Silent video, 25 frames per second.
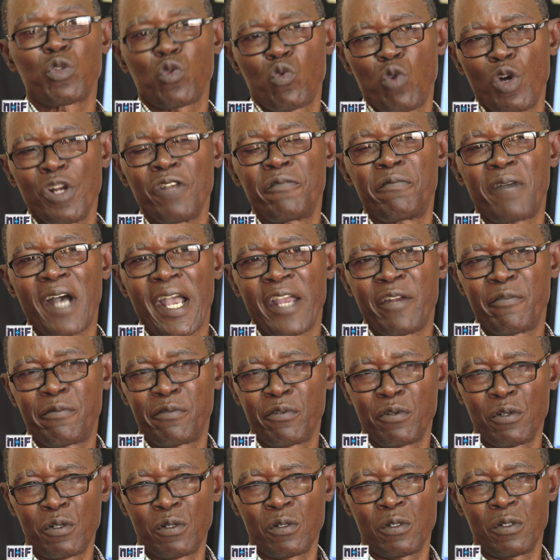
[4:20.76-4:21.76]
qualified
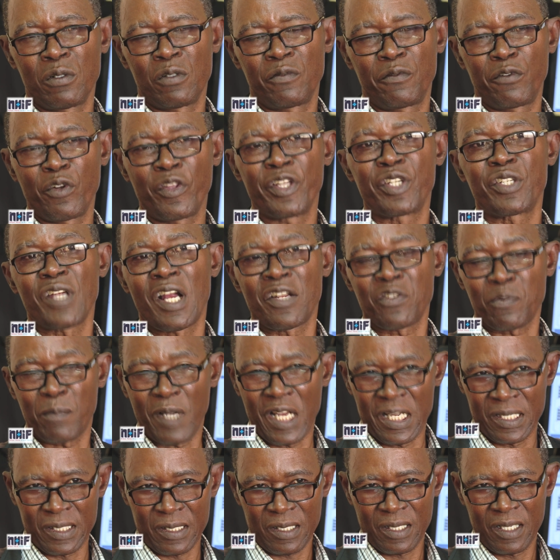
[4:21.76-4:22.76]
for the
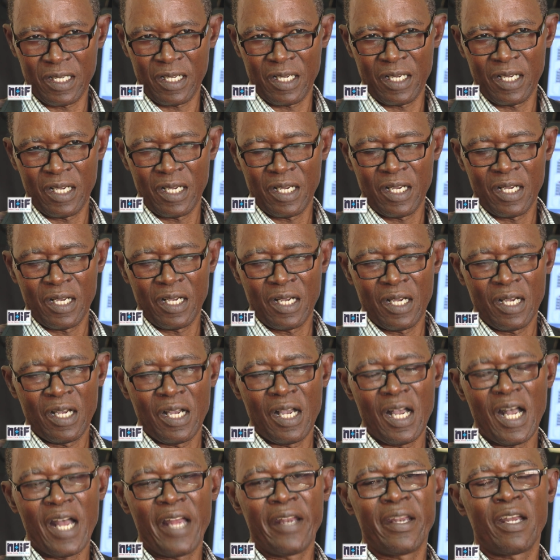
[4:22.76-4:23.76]
transplant.
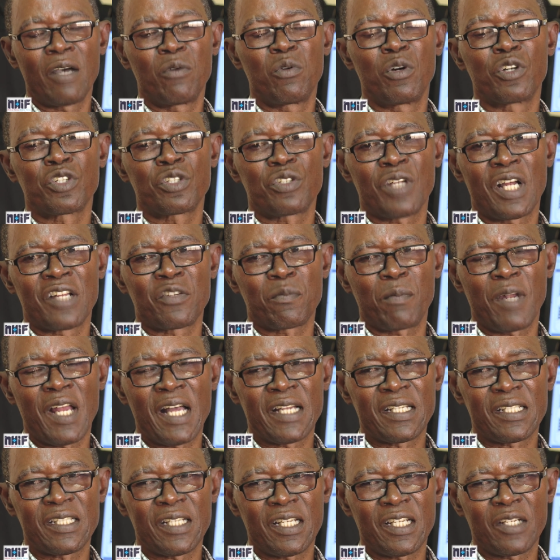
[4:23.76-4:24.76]
And I was
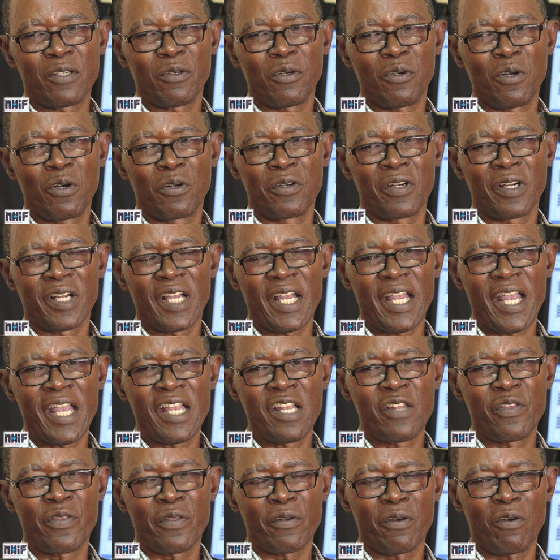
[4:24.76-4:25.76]
transplanted on
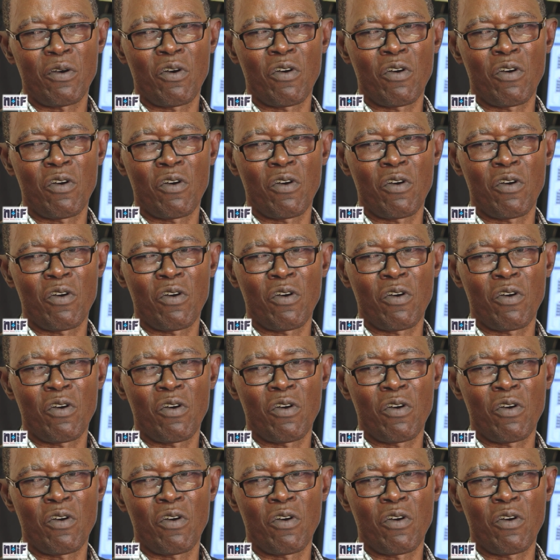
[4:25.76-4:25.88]
8th